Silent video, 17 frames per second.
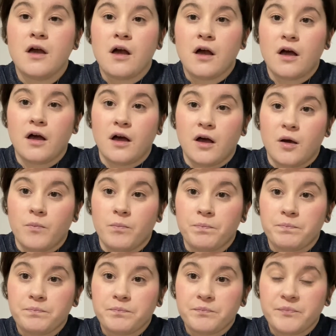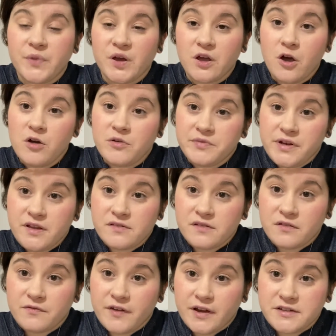But COVID is
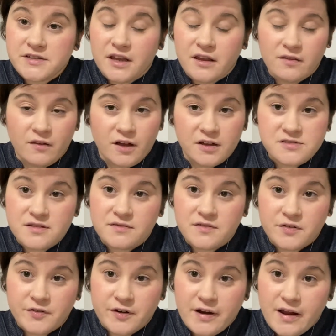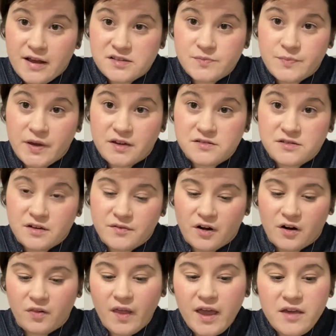affecting lots of different aspects of
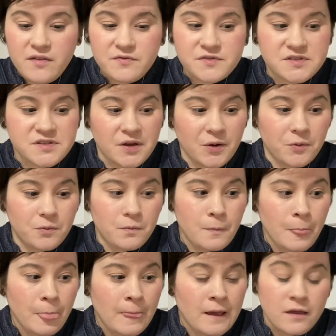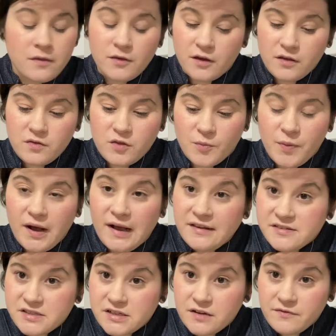our life. So the
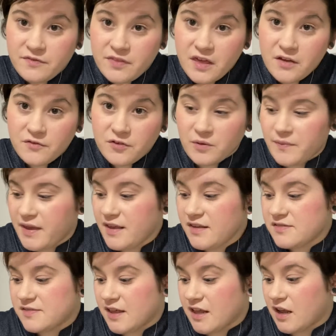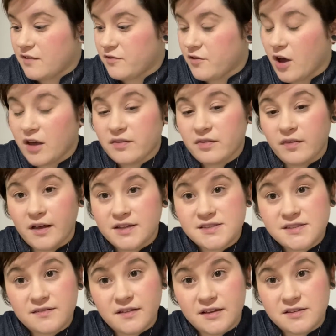positive thing for me is that I've gotten
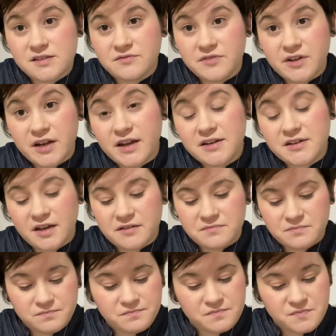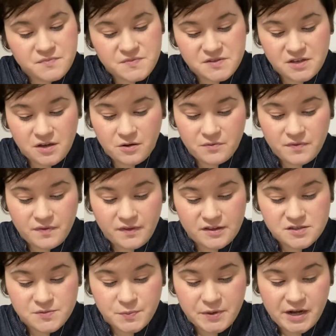lots and lots of knitting done. So
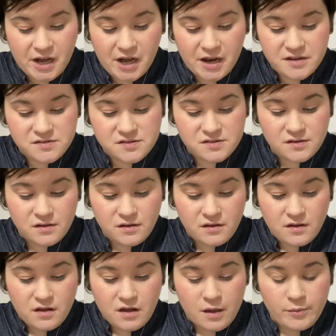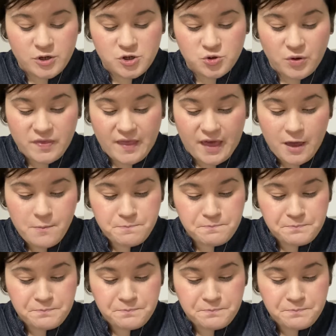that's pretty nice. I'm enjoying that.